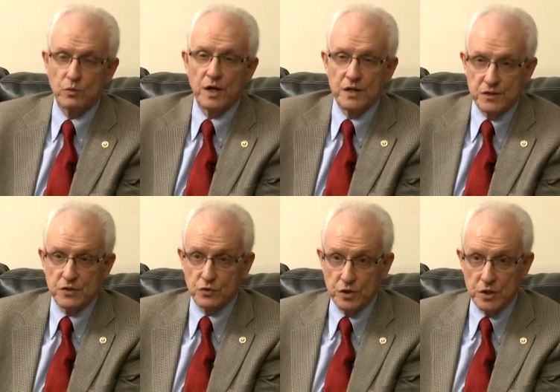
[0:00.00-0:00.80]
Why is it
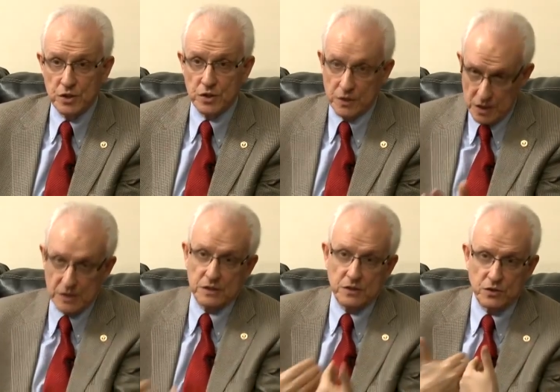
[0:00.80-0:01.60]
strategic?
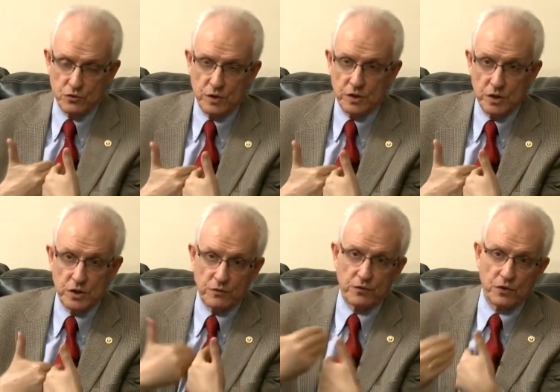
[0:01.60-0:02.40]
Yes, it's
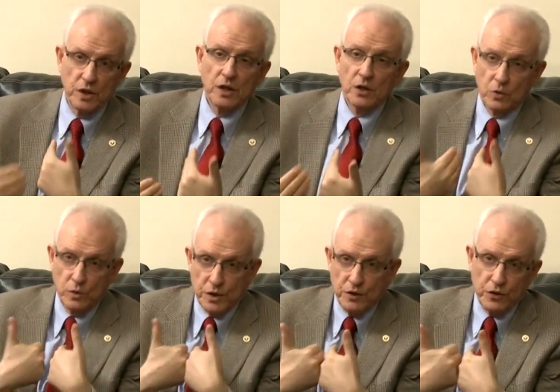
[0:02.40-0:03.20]
strategic for
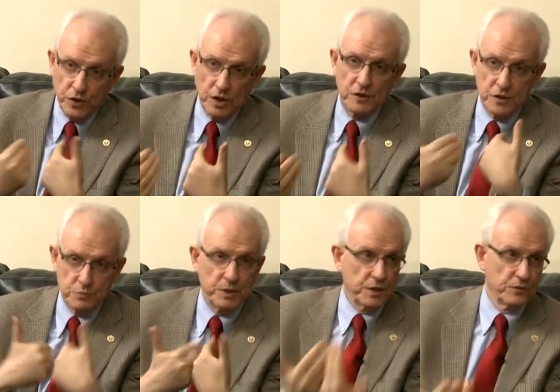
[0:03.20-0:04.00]
what he thinks is
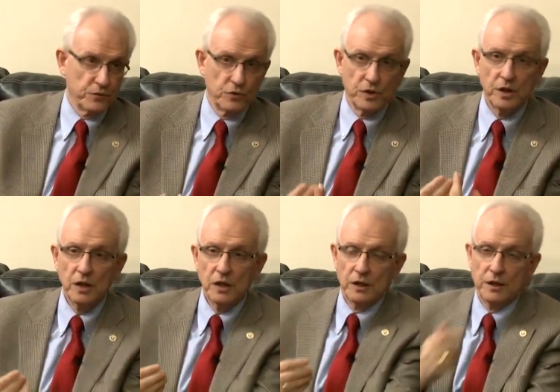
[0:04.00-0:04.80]
better for
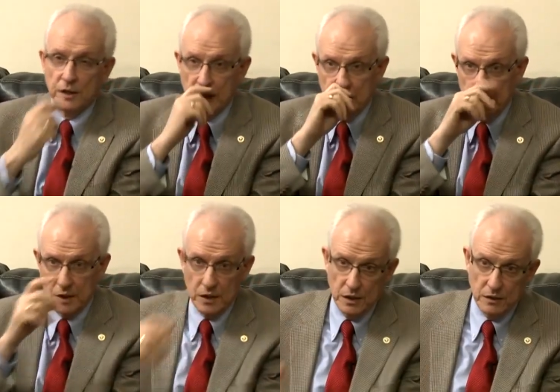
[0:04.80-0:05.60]
uh,
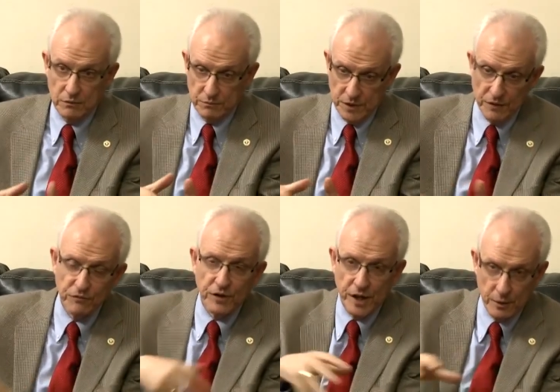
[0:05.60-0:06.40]
the
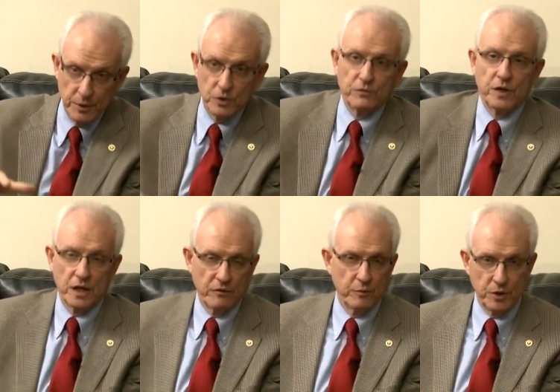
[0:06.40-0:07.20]
environment of the
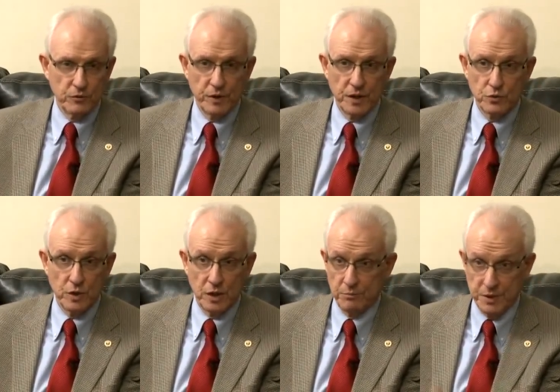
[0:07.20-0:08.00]
government of
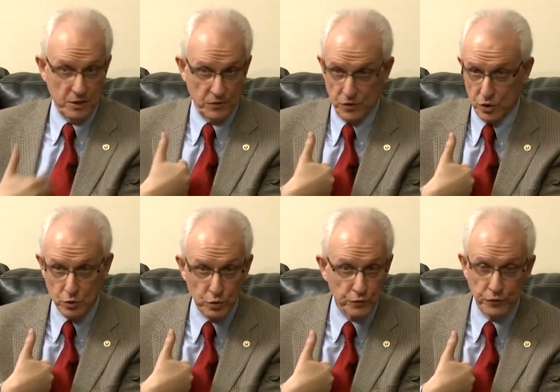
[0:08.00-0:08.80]
Venezuela because
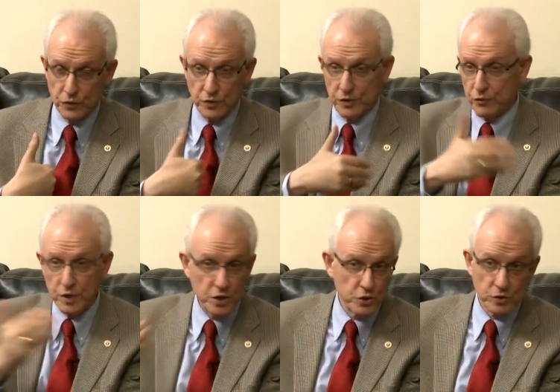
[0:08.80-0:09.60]
good for the
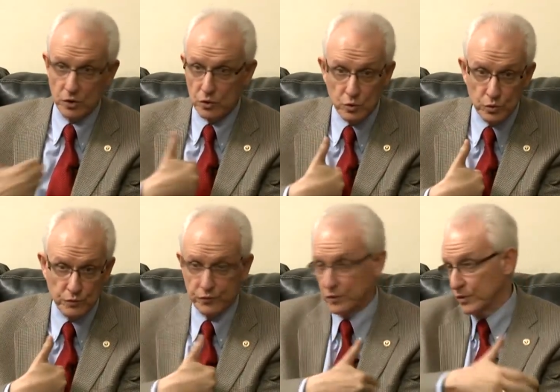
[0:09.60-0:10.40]
region, good
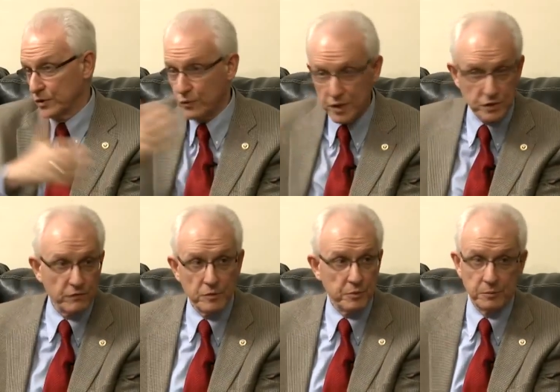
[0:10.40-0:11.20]
for the rest
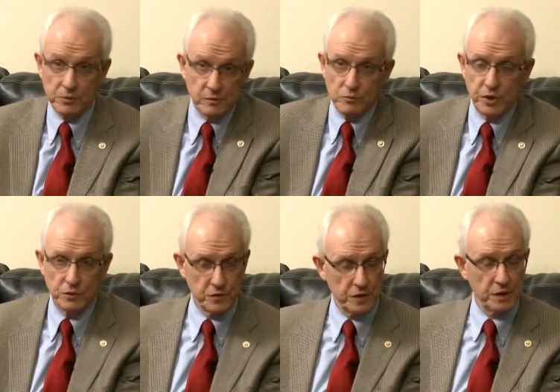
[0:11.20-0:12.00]
of the people. We
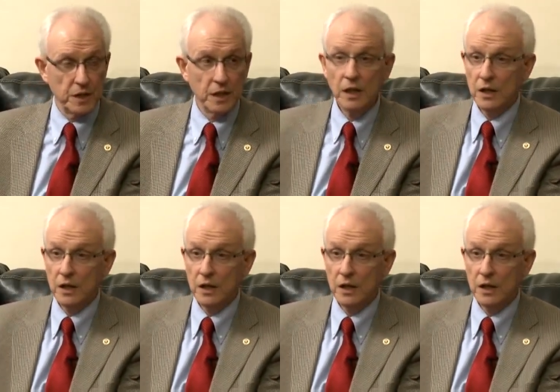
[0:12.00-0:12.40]
don't see that.